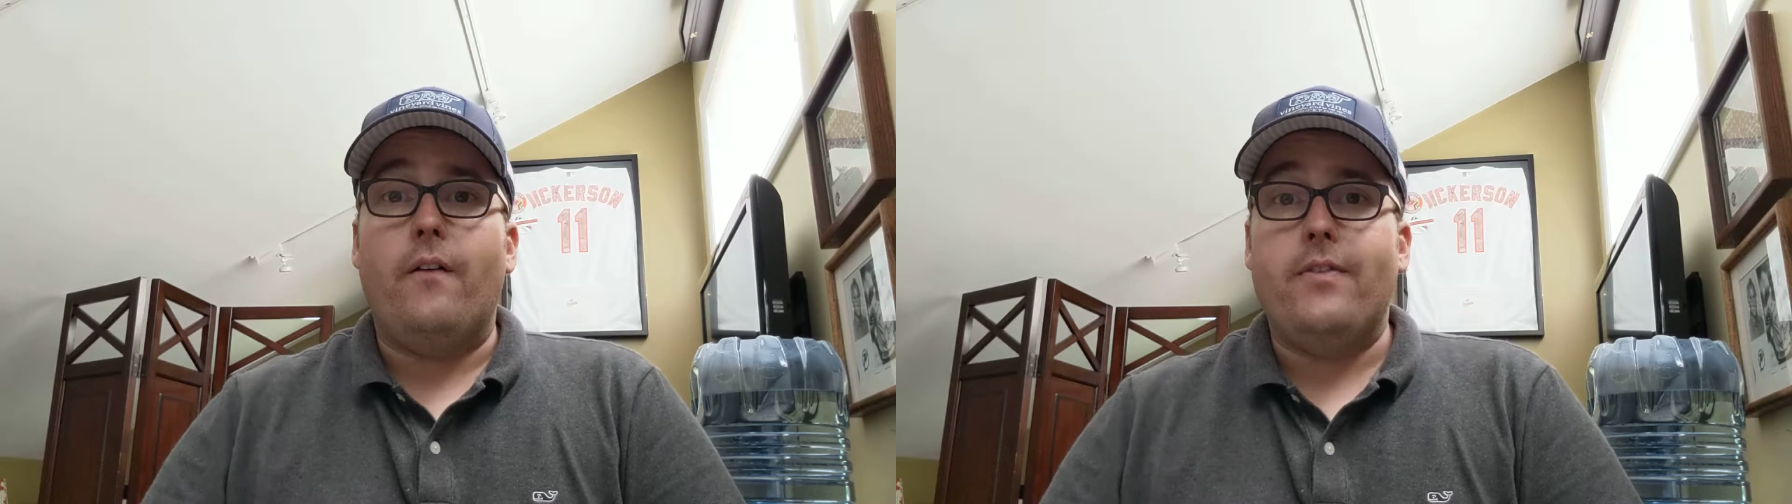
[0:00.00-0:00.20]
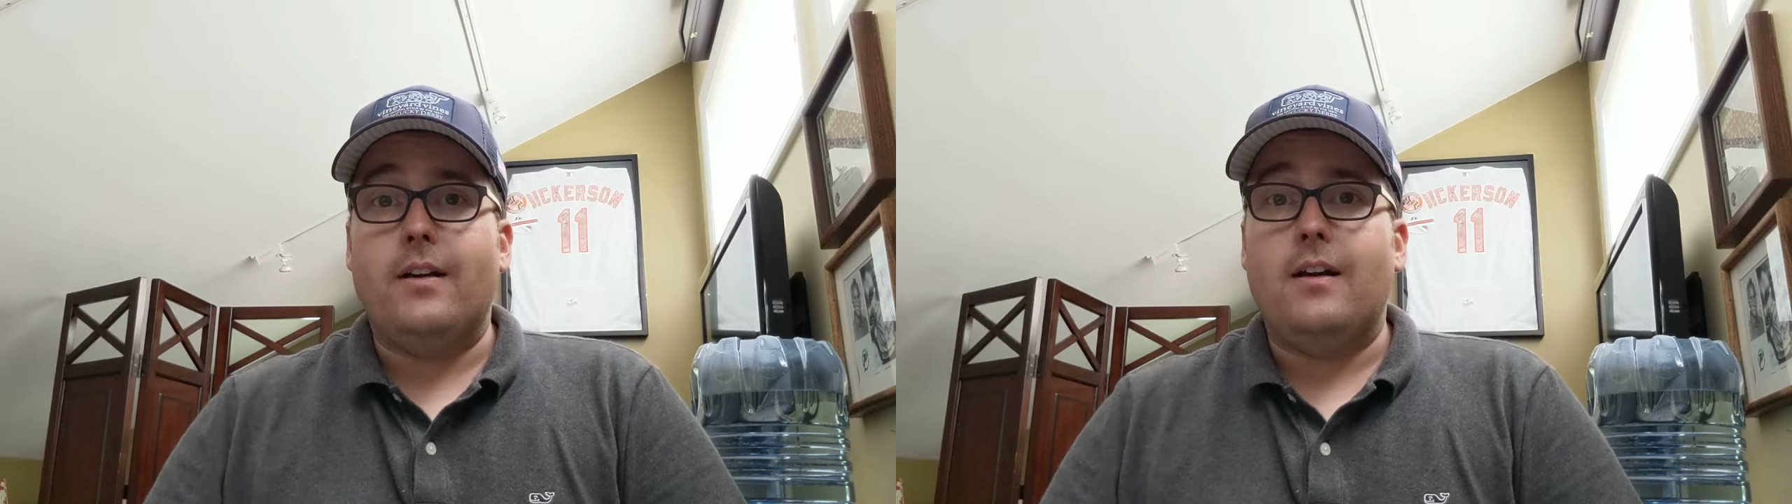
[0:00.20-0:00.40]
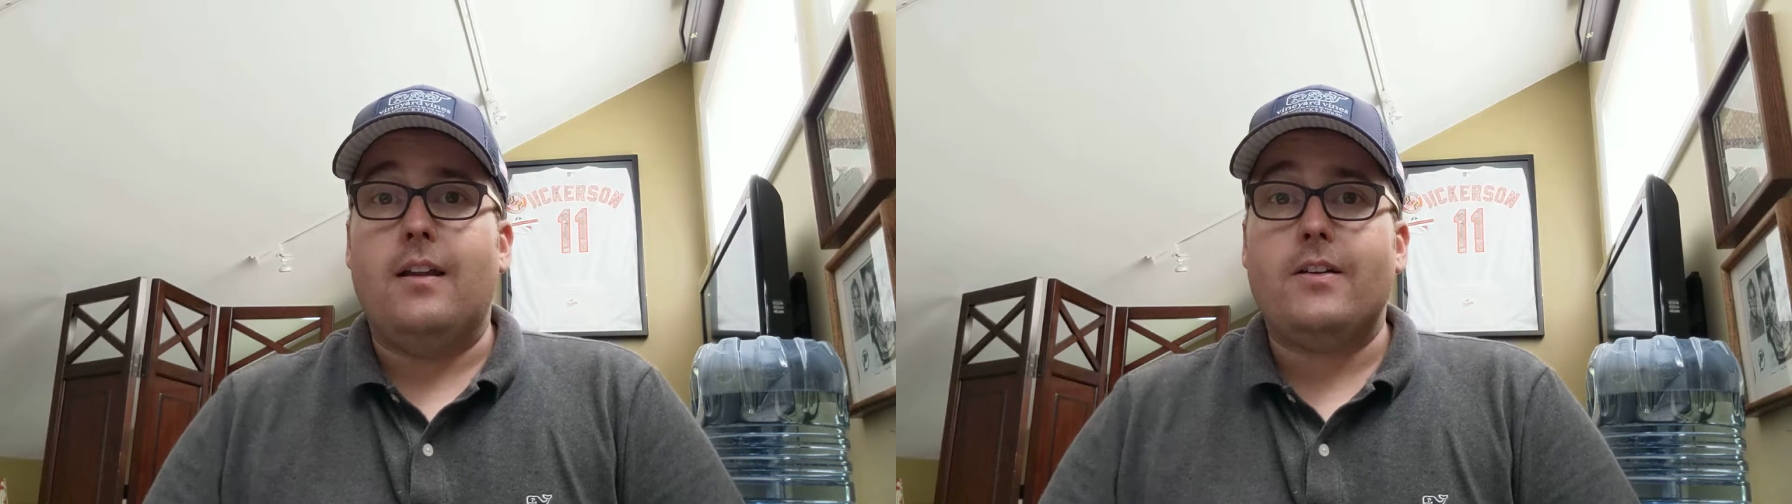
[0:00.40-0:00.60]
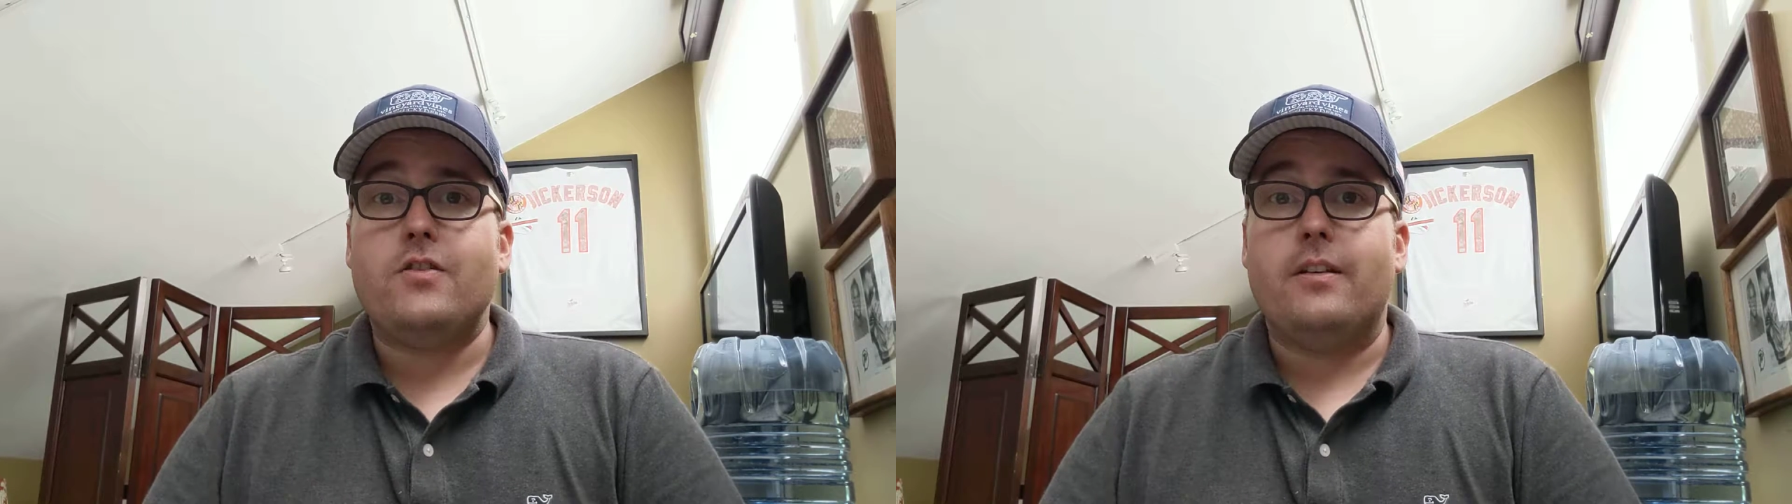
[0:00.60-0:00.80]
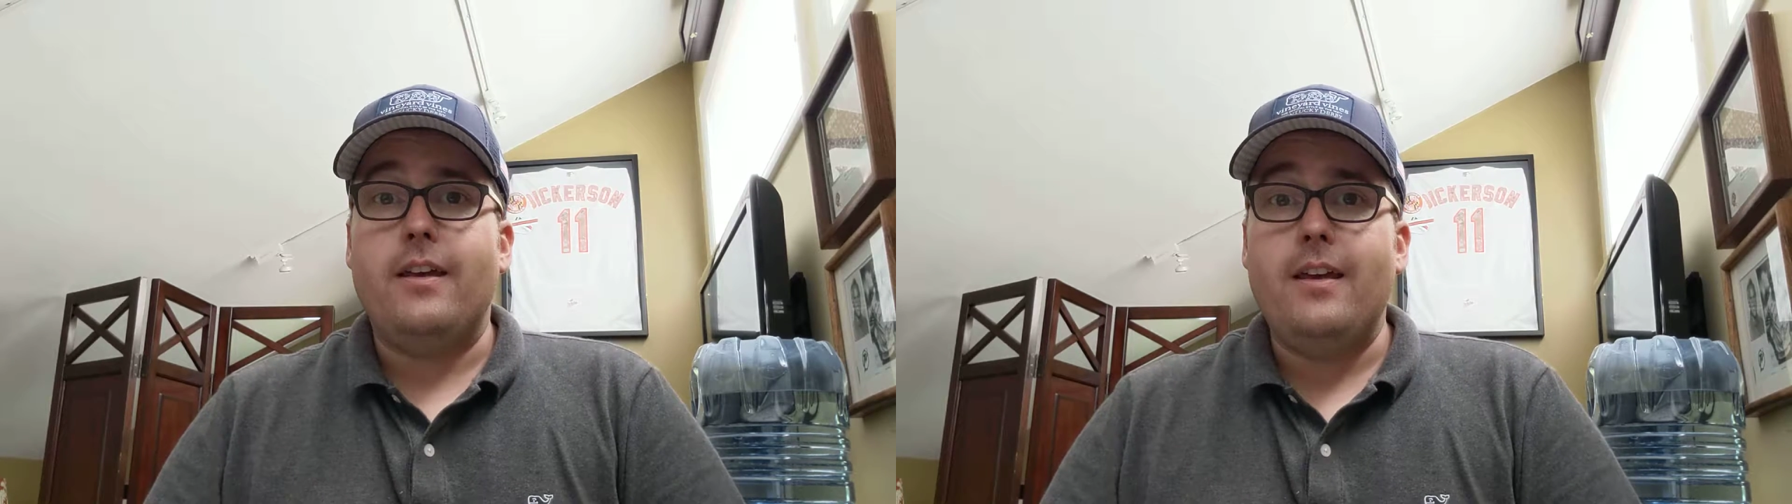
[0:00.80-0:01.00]
of the
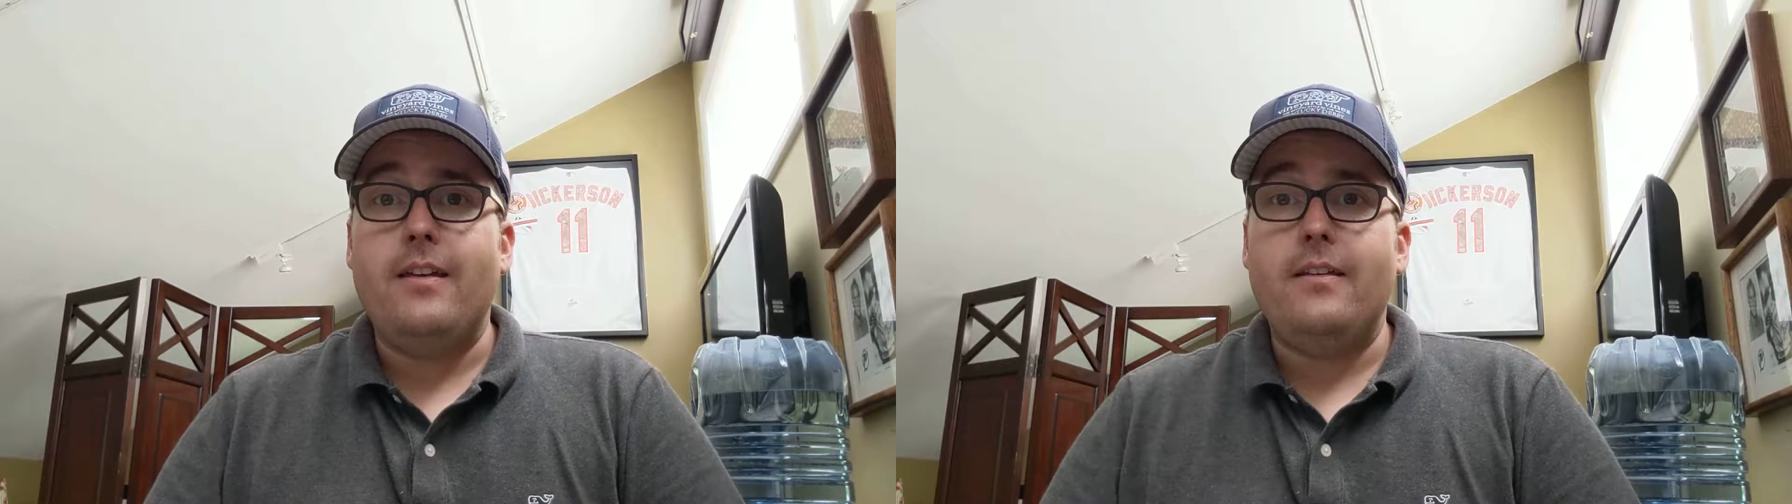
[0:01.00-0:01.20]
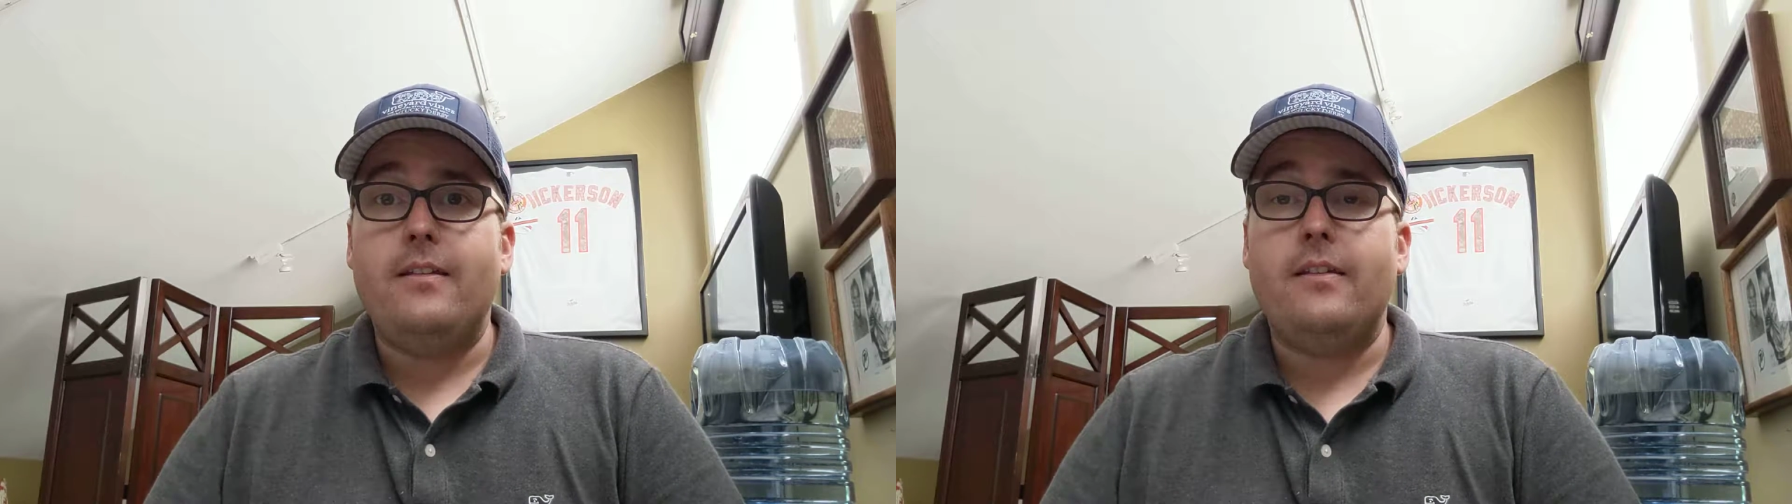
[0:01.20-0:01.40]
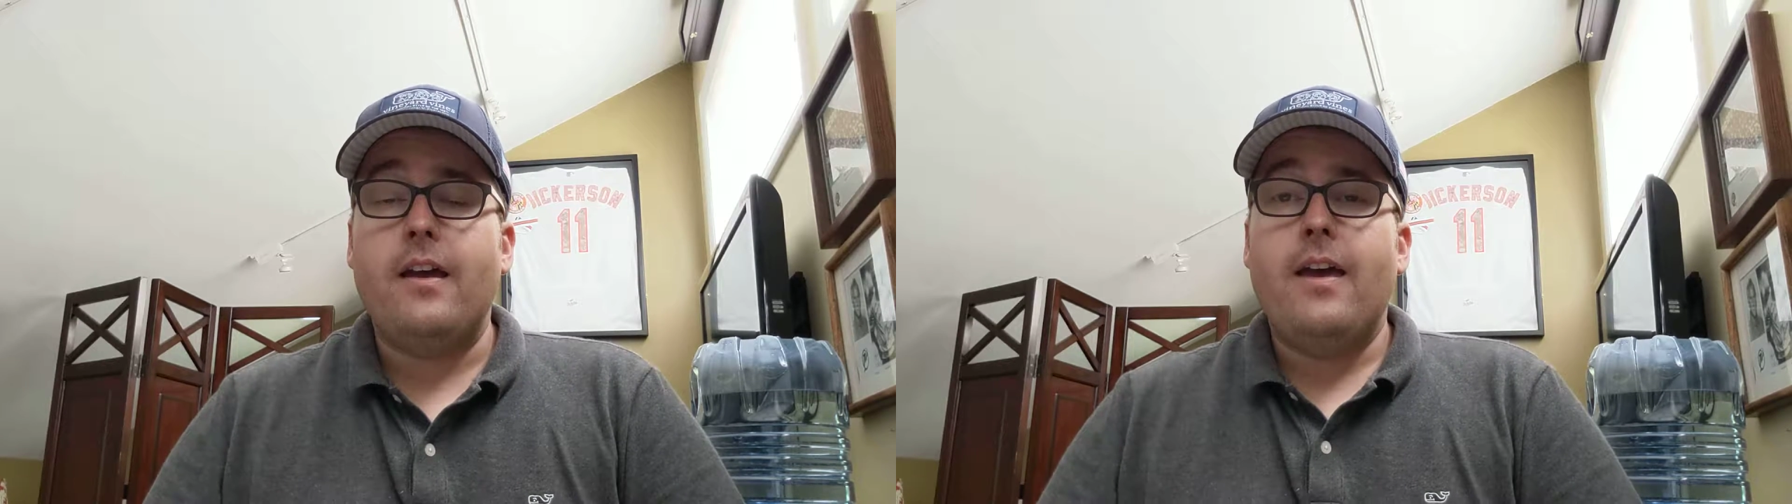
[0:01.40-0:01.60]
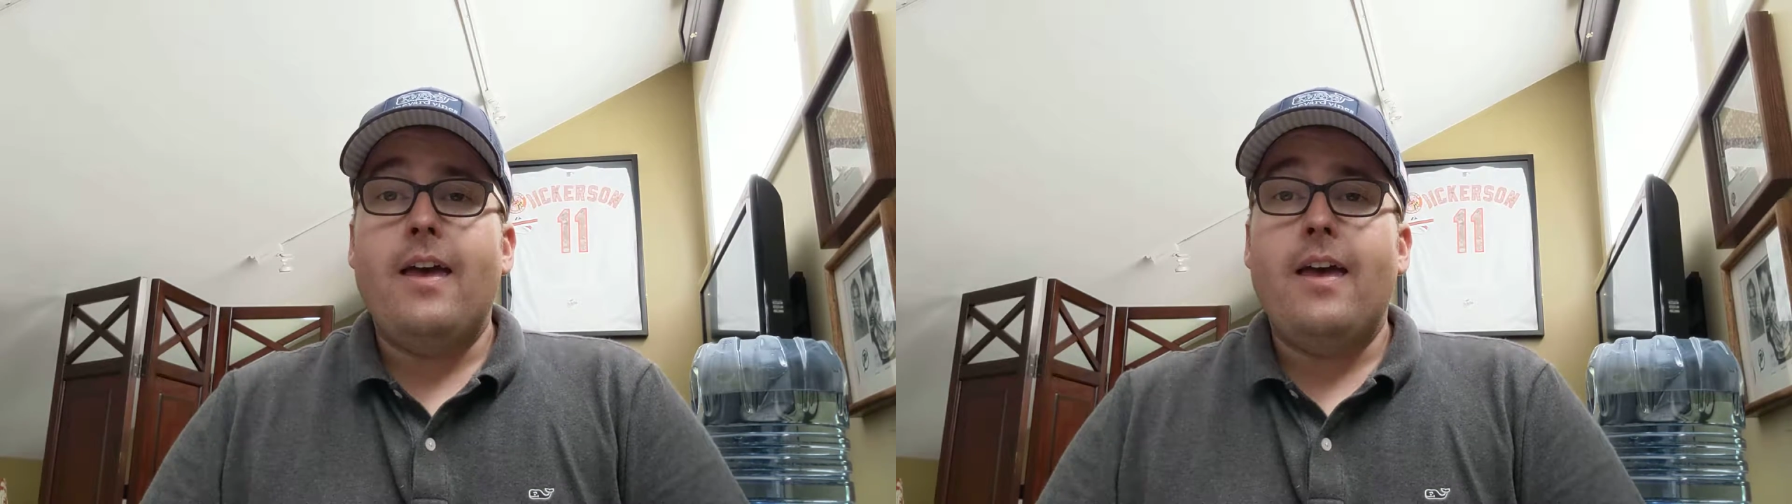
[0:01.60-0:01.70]
collection is,